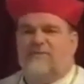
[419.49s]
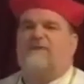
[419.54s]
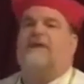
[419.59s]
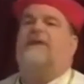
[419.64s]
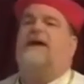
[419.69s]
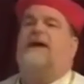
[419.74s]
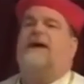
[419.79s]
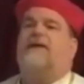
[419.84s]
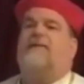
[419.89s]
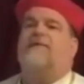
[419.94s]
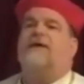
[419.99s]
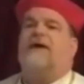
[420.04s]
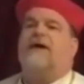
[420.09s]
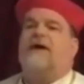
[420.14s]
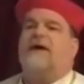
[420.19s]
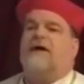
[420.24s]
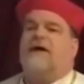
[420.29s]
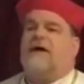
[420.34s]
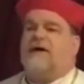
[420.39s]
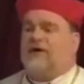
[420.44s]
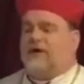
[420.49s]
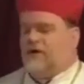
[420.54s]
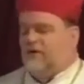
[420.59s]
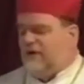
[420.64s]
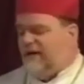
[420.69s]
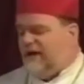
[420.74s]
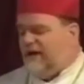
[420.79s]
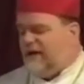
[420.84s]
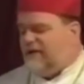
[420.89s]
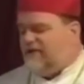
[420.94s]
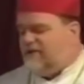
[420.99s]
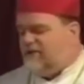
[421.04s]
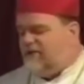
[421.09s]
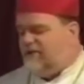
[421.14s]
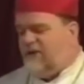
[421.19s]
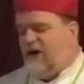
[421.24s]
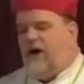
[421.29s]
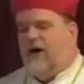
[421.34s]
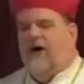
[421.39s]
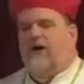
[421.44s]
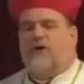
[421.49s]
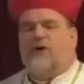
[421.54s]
him to death, agreed to guard